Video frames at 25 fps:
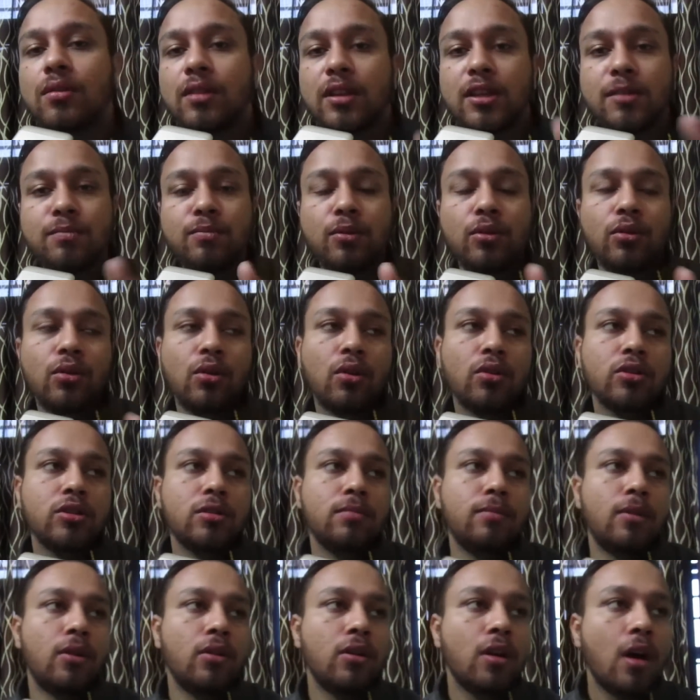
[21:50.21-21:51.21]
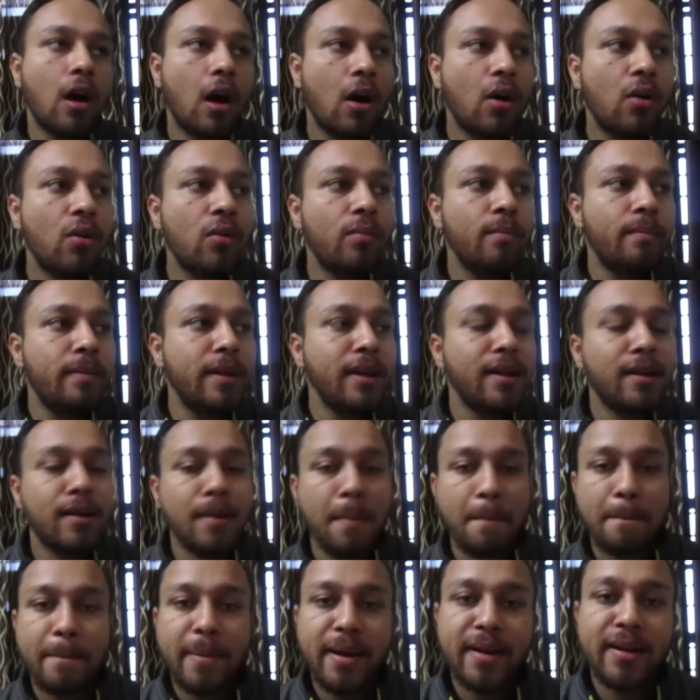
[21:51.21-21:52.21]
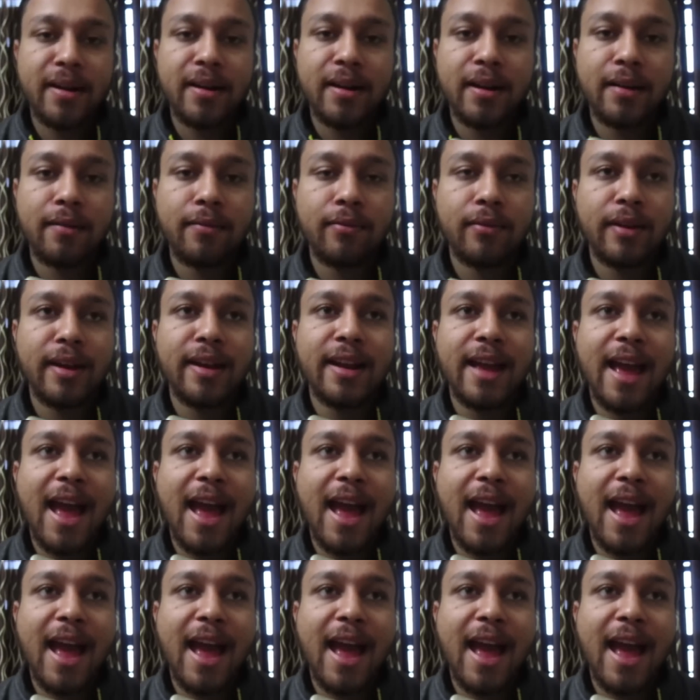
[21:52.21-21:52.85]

this book talks about how being competitive can